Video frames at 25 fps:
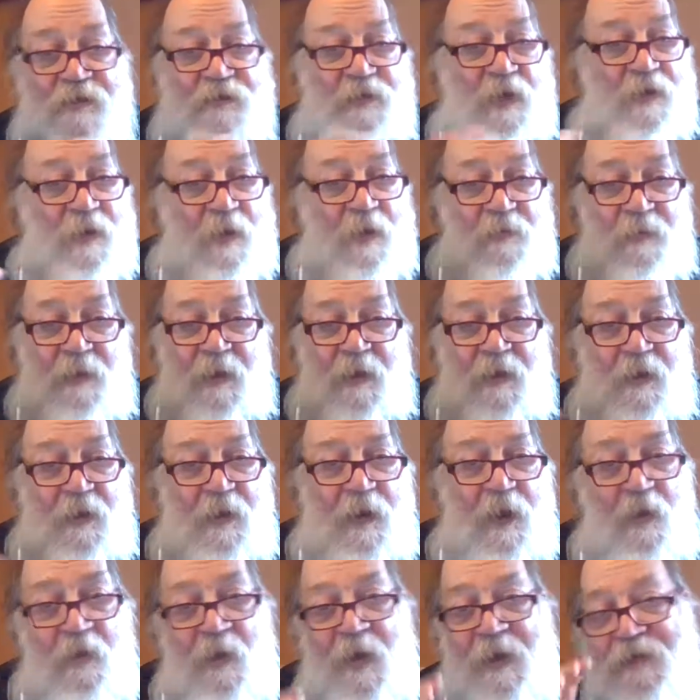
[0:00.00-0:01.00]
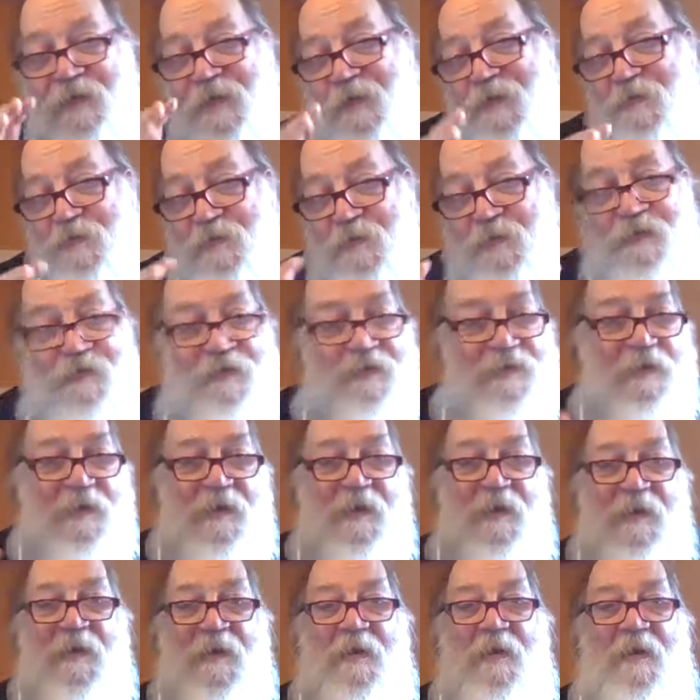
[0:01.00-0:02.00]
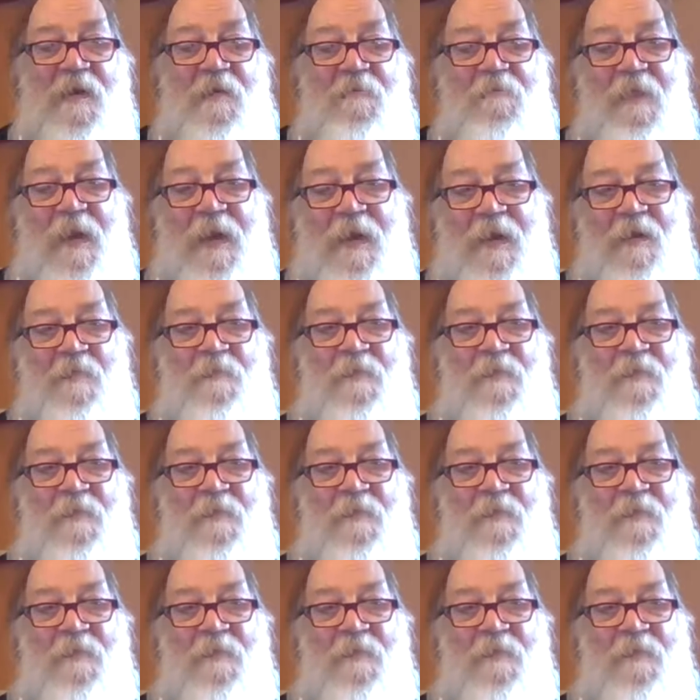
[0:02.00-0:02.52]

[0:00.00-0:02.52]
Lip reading: So they were going to go. I just was making